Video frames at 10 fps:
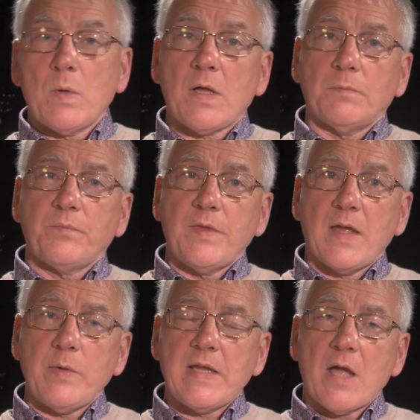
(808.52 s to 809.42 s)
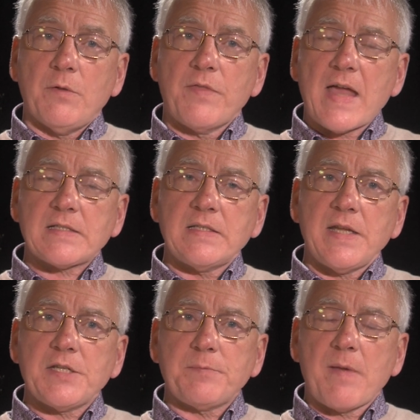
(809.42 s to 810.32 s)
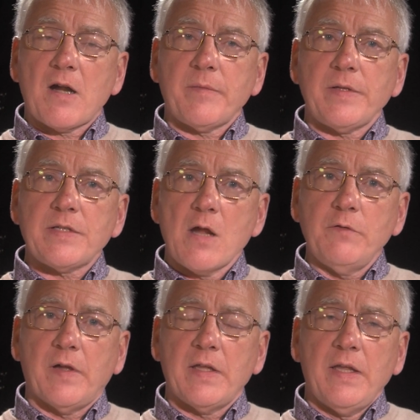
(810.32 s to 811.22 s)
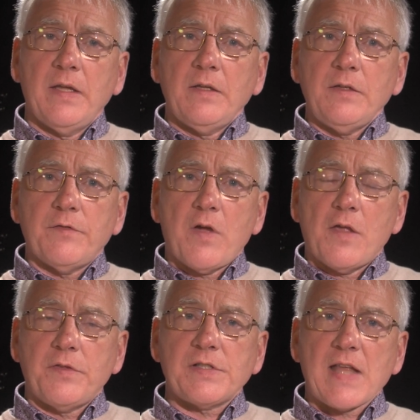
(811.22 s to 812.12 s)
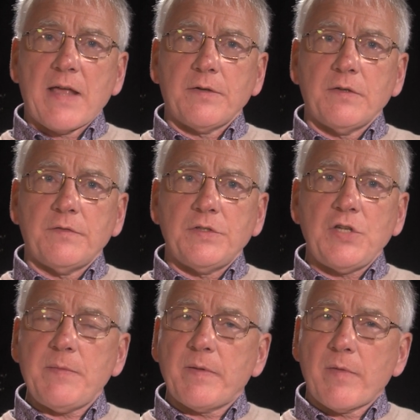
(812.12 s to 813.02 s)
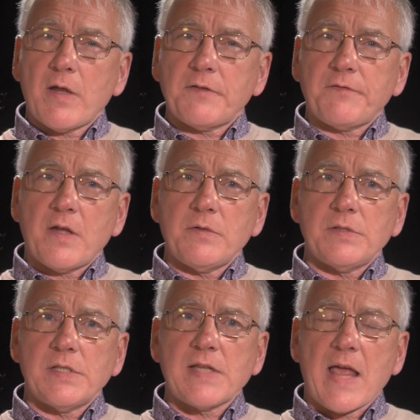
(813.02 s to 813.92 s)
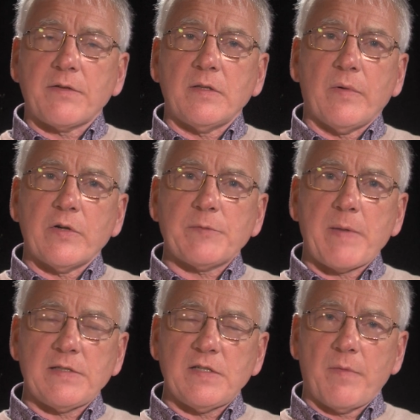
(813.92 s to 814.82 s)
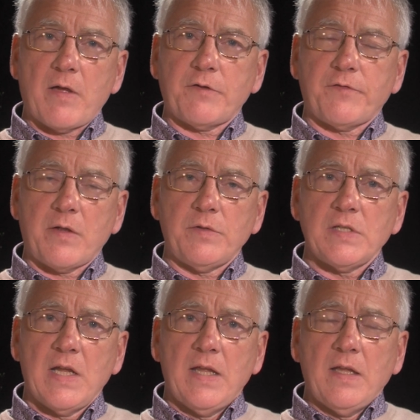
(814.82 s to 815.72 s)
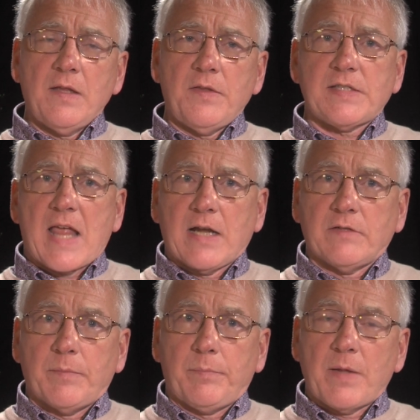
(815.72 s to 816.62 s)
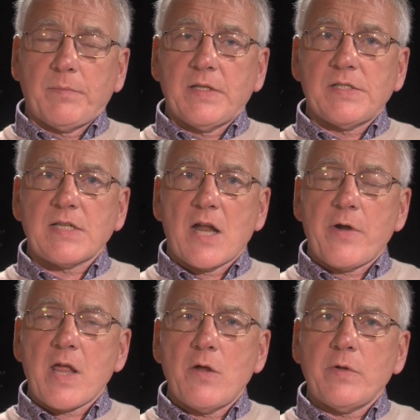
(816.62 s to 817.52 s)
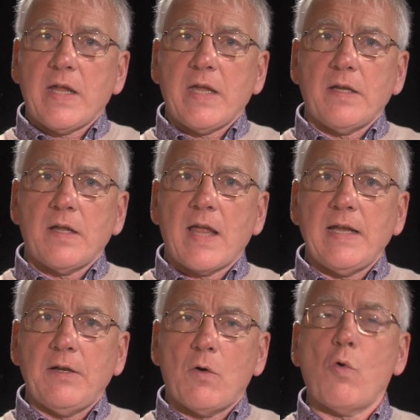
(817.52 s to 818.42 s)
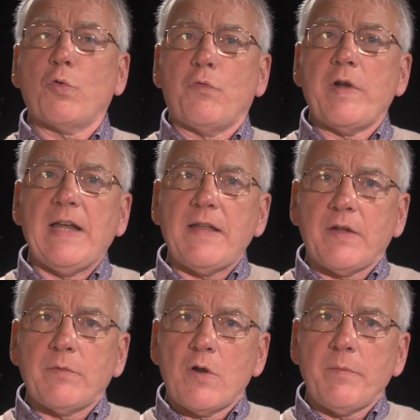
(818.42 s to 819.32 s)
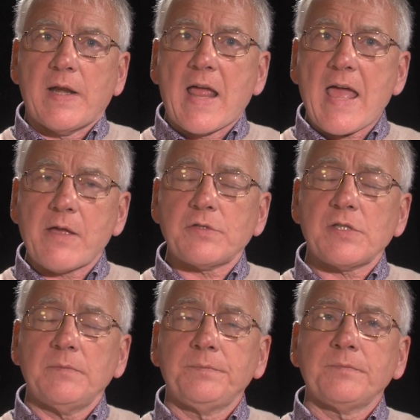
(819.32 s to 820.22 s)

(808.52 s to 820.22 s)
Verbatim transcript: Well, there we go. That's the experiment over. You've heard the sound of the cheaper microphones, the sound of the more expensive microphones, the sound of a Blumlein stereo in an ordinary living room in a house,